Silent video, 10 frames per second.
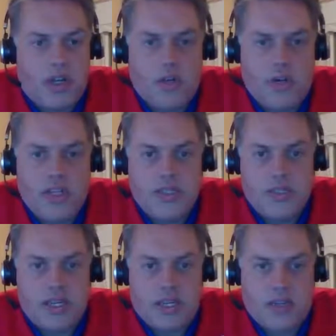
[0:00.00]
New
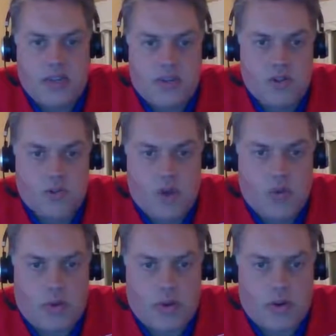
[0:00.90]
England second,
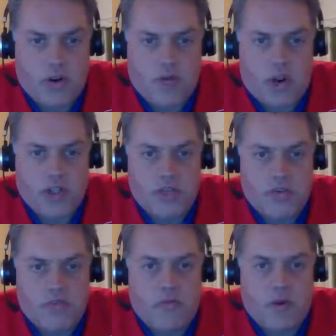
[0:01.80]
Toronto third,
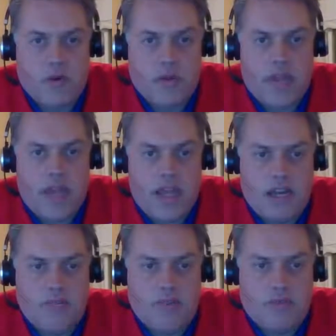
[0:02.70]
Rochester fourth,
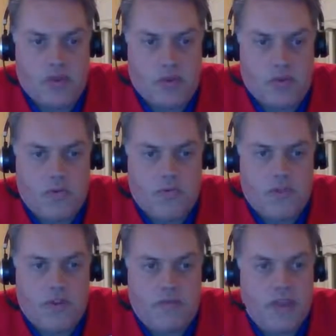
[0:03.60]
and Buffalo
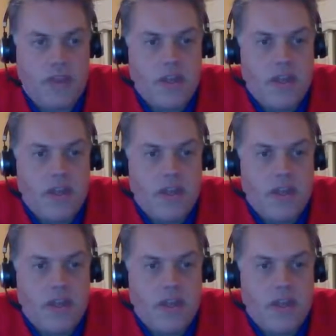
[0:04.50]
fifth.